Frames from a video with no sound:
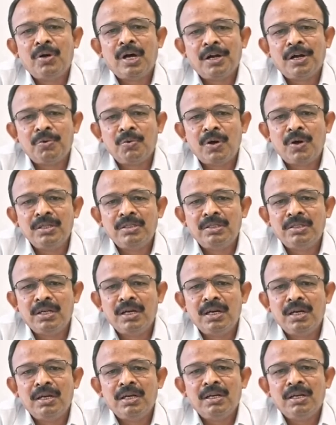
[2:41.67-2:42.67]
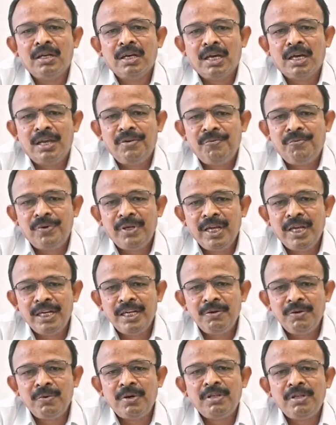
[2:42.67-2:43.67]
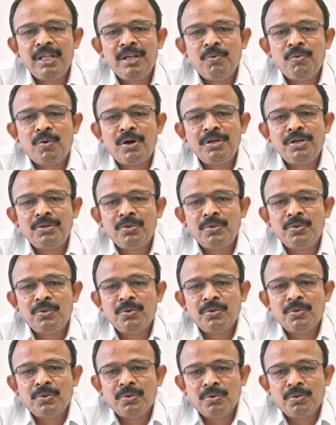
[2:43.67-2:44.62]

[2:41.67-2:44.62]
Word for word: AquaChill, if anyone they want to